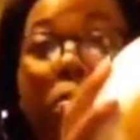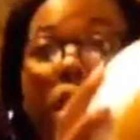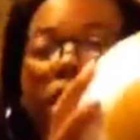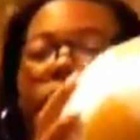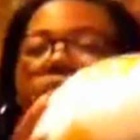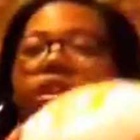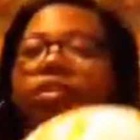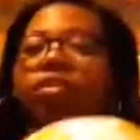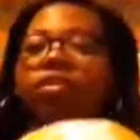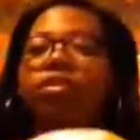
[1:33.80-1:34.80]
ball again.
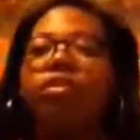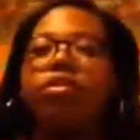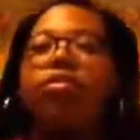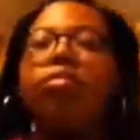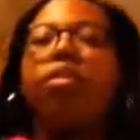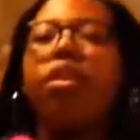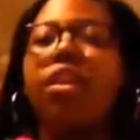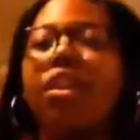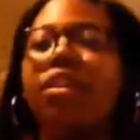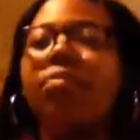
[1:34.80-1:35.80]
So
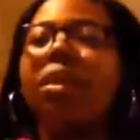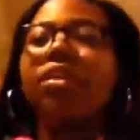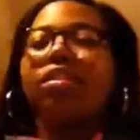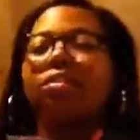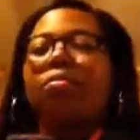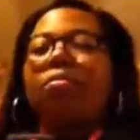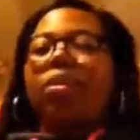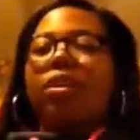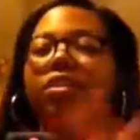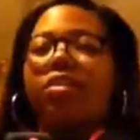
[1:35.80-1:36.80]
it's basically
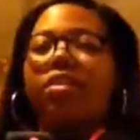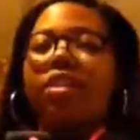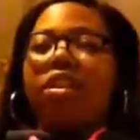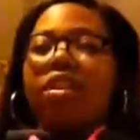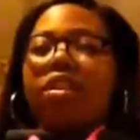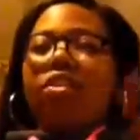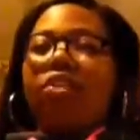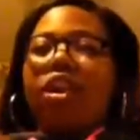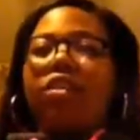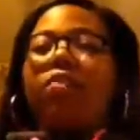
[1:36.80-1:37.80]
when the
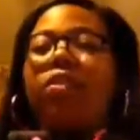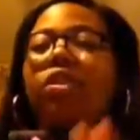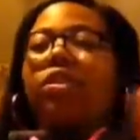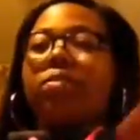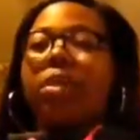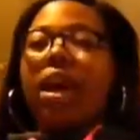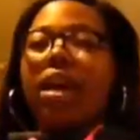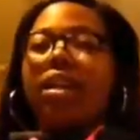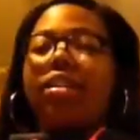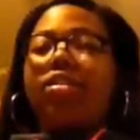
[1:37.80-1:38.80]
greater the force is
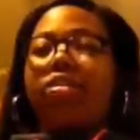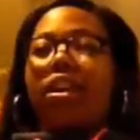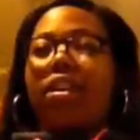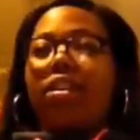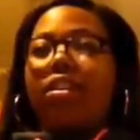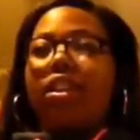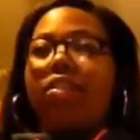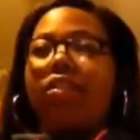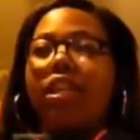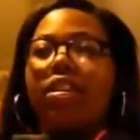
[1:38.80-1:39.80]
applied is the greater the
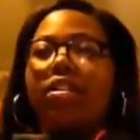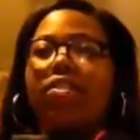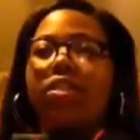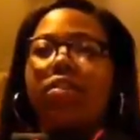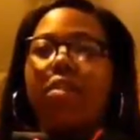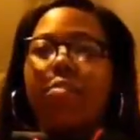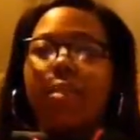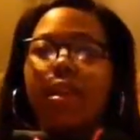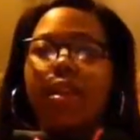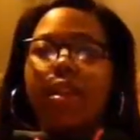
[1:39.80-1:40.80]
acceleration. So if I'm
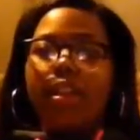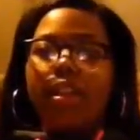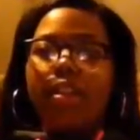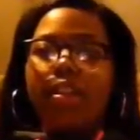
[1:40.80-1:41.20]
barely